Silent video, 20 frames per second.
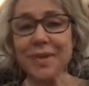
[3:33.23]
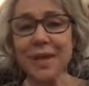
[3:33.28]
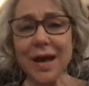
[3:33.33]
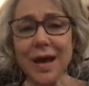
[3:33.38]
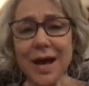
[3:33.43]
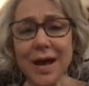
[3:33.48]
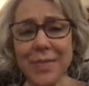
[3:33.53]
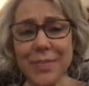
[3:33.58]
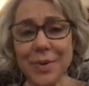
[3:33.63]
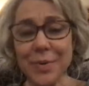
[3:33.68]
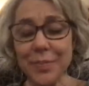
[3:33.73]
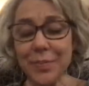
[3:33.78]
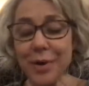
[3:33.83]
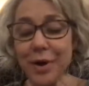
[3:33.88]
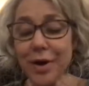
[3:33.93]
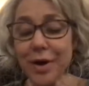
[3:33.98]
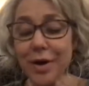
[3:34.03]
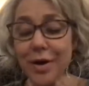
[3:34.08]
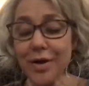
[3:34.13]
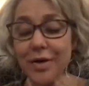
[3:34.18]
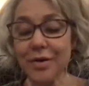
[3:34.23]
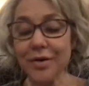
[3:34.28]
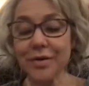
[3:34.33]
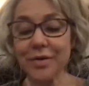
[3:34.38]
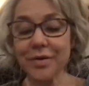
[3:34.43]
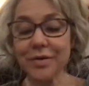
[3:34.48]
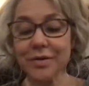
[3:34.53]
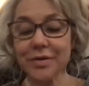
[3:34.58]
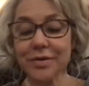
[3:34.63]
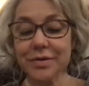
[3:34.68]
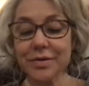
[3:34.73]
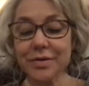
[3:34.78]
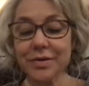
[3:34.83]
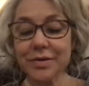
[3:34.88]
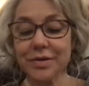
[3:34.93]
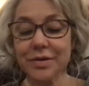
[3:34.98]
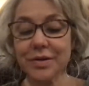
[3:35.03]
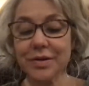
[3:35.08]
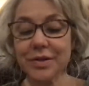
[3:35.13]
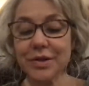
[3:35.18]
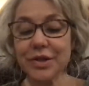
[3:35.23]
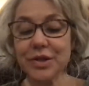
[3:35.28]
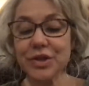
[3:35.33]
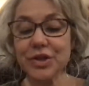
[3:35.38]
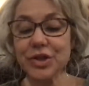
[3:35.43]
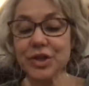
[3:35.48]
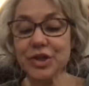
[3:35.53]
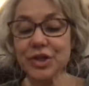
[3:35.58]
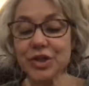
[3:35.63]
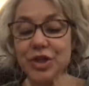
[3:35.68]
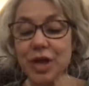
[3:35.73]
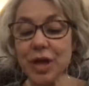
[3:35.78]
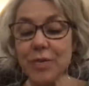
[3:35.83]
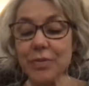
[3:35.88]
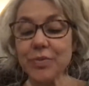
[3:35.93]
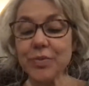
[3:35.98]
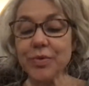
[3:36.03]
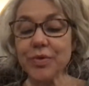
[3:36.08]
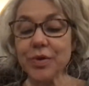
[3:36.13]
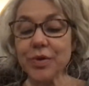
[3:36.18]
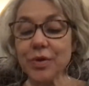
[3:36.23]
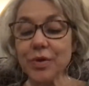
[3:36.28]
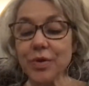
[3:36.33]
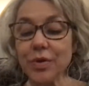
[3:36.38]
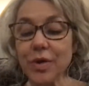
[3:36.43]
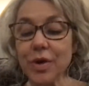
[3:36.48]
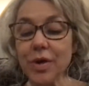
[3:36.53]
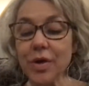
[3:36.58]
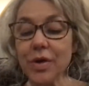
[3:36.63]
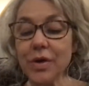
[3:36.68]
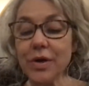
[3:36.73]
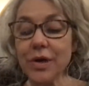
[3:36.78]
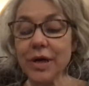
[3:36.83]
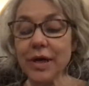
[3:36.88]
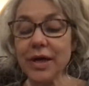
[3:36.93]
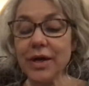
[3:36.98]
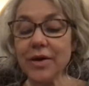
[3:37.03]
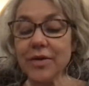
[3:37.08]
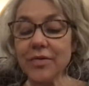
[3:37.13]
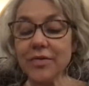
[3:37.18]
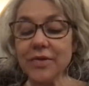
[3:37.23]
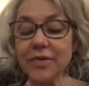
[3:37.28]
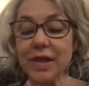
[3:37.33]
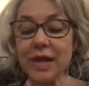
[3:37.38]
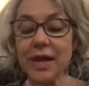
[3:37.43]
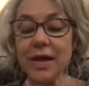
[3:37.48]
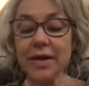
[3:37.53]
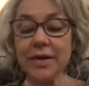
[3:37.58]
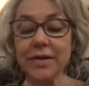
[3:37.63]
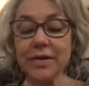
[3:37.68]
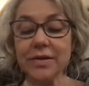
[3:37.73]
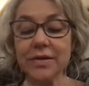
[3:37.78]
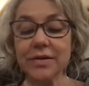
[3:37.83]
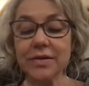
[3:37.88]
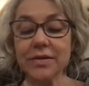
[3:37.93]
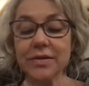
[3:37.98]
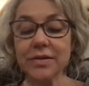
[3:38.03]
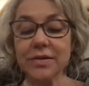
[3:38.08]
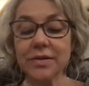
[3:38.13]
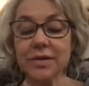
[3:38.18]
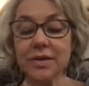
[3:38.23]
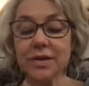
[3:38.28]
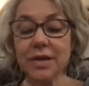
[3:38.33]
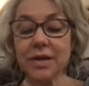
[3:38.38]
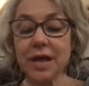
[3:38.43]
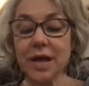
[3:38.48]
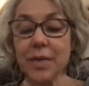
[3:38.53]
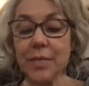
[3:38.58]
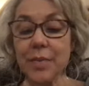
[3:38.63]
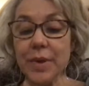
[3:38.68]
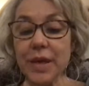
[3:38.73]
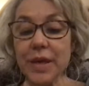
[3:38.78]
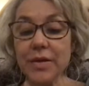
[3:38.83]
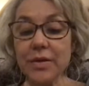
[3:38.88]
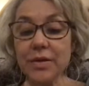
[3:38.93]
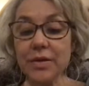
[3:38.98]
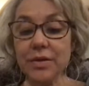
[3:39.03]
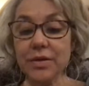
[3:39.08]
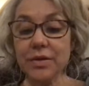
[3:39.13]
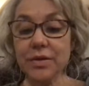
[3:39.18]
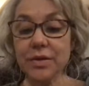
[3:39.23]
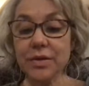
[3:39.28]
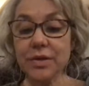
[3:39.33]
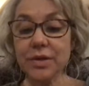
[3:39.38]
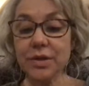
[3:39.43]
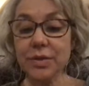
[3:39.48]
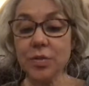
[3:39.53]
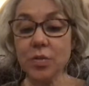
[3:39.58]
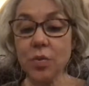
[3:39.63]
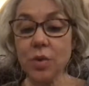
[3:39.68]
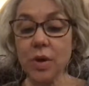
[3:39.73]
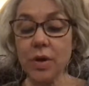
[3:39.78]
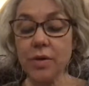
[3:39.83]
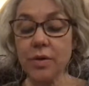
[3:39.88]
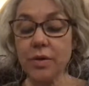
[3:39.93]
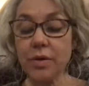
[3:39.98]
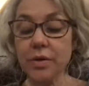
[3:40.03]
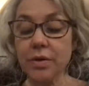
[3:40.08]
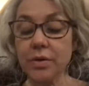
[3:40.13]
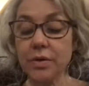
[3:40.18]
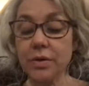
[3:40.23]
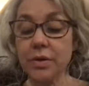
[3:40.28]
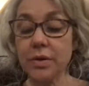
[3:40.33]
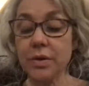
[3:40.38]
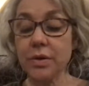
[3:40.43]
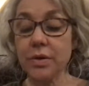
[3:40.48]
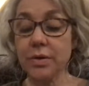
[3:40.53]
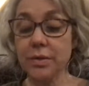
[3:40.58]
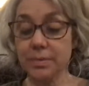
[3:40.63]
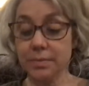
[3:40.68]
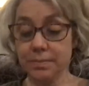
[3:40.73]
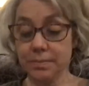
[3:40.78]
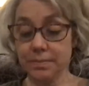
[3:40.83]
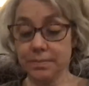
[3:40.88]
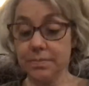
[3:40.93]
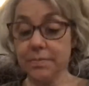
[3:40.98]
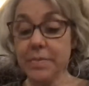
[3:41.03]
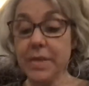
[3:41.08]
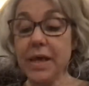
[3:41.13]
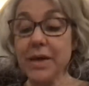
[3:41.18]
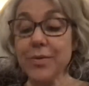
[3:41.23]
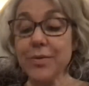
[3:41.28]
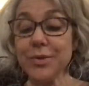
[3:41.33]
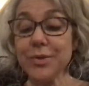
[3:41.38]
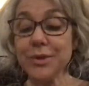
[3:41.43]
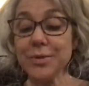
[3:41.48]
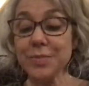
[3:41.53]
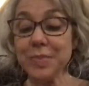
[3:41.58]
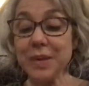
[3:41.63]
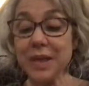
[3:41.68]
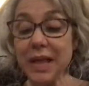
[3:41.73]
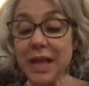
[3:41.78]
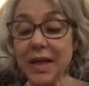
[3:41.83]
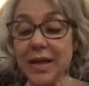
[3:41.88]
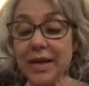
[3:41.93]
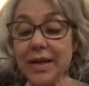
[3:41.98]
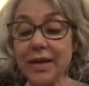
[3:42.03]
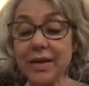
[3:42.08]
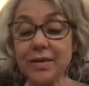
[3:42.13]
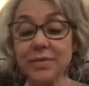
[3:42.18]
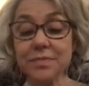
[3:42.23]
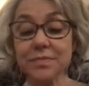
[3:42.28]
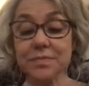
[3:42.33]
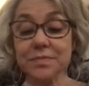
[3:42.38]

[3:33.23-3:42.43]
I'm a bird. She jumped with her long hair flying. Amanda looked in wonder. Meg was playing.